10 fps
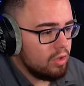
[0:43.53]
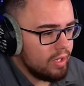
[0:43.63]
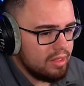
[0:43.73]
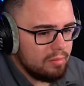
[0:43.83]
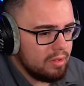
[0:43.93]

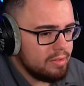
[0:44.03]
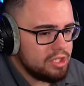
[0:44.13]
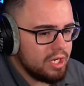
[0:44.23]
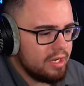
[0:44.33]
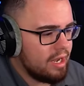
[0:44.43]
Okay, let, me
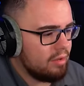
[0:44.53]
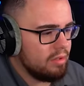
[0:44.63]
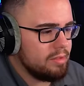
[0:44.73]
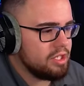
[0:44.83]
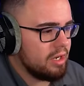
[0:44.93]
check it out.
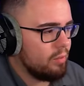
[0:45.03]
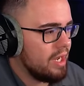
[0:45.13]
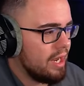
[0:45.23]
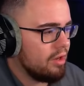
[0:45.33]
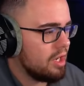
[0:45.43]
Let me check it. We
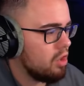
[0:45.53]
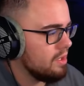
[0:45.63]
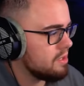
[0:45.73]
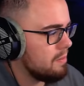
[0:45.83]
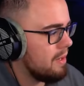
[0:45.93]
got a uh,
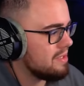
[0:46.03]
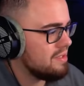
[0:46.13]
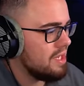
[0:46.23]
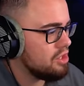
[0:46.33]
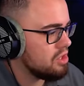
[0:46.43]

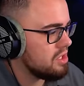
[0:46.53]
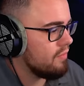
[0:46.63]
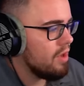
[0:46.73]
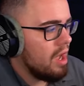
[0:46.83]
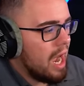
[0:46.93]
customization stuff.